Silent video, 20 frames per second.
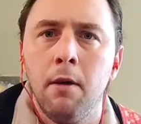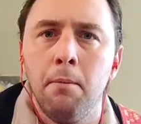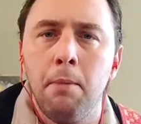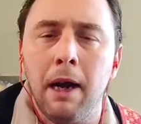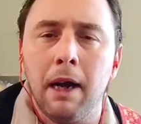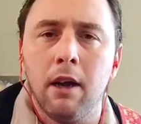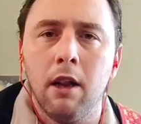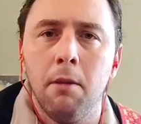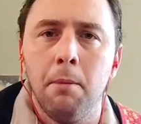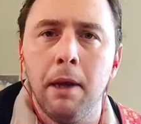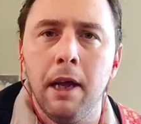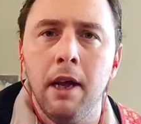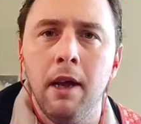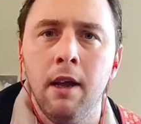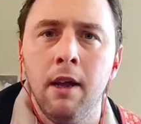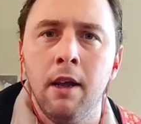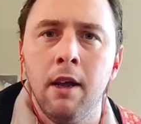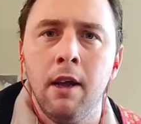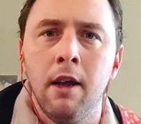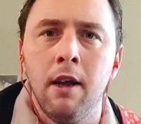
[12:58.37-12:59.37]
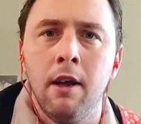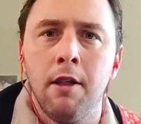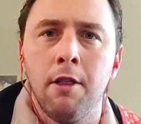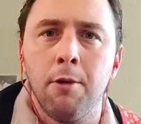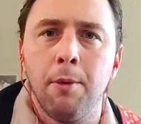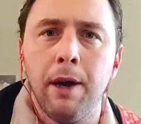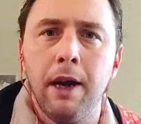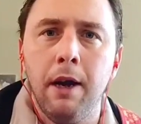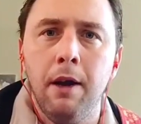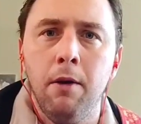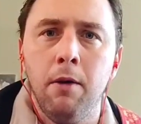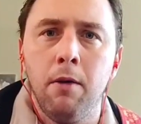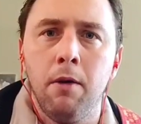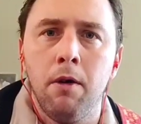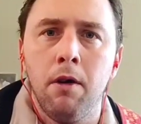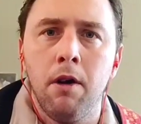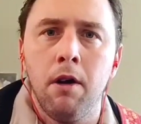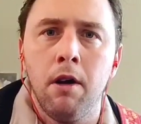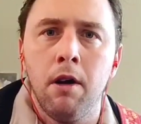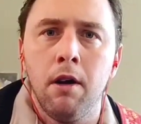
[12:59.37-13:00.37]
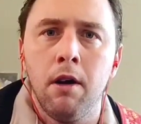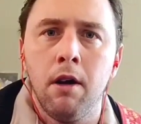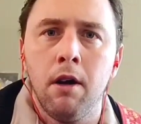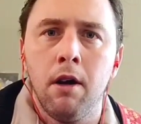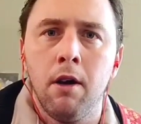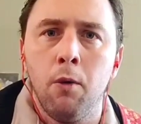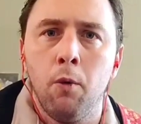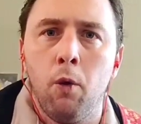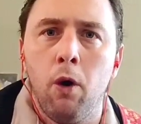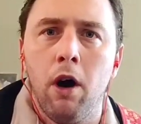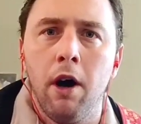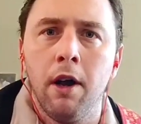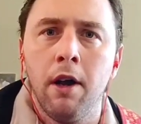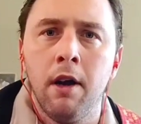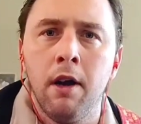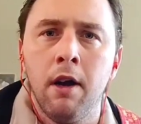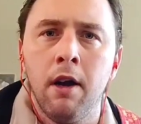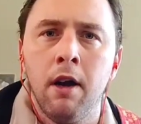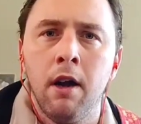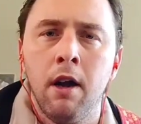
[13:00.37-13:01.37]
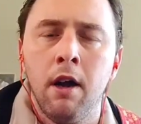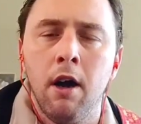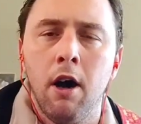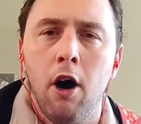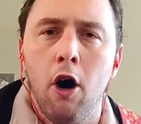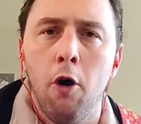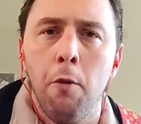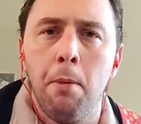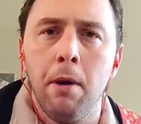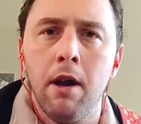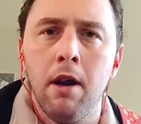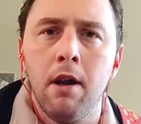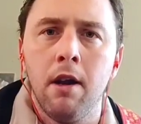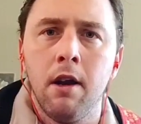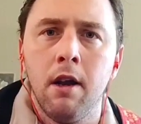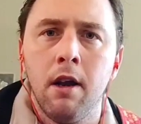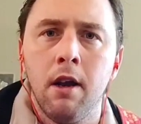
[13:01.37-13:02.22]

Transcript: back to the B, 3, 1, open.